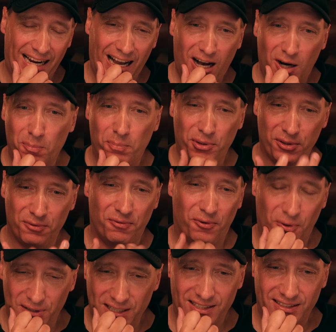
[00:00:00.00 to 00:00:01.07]
how
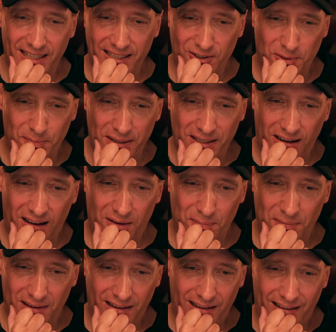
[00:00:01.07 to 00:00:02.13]
beautiful this thing could
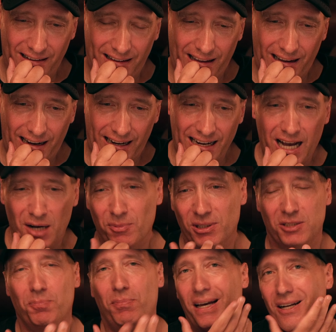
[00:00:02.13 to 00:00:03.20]
become and how
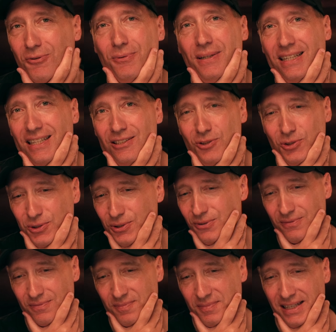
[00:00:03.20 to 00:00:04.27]
much better we can
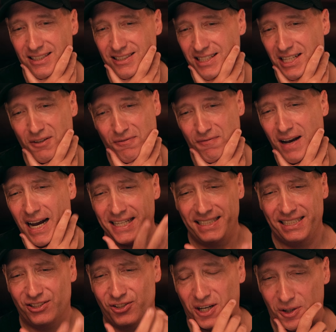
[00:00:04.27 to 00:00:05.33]
do. Instead of fighting
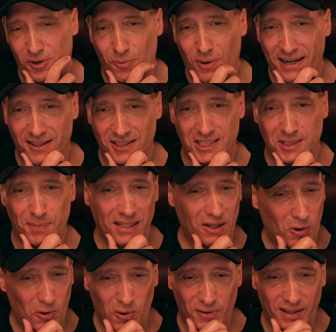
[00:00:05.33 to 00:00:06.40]
each other, why not spend
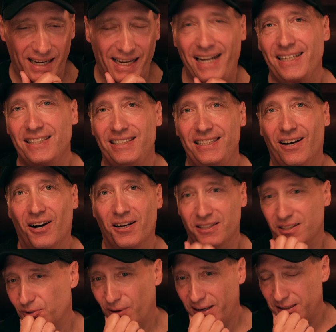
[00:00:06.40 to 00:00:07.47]
all that energy
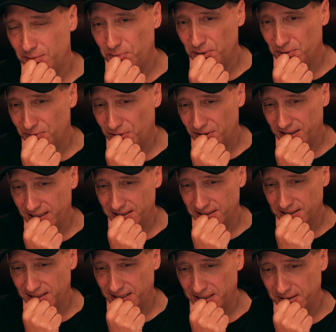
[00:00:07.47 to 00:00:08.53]
on creating beautiful things
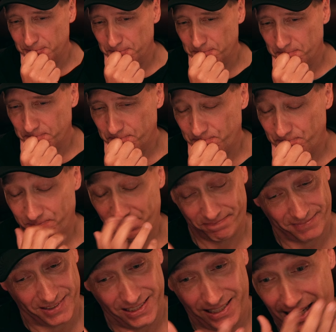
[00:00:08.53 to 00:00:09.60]
instead?
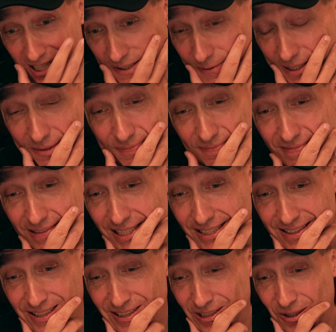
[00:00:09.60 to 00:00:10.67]
Anyway, that's
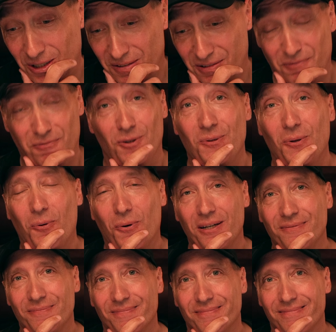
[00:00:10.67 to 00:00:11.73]
the story of the Flugelhorn.
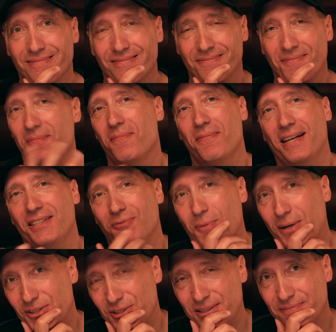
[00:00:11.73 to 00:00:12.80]
Thanks for
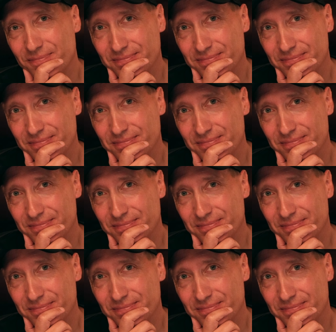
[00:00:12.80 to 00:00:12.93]
watching.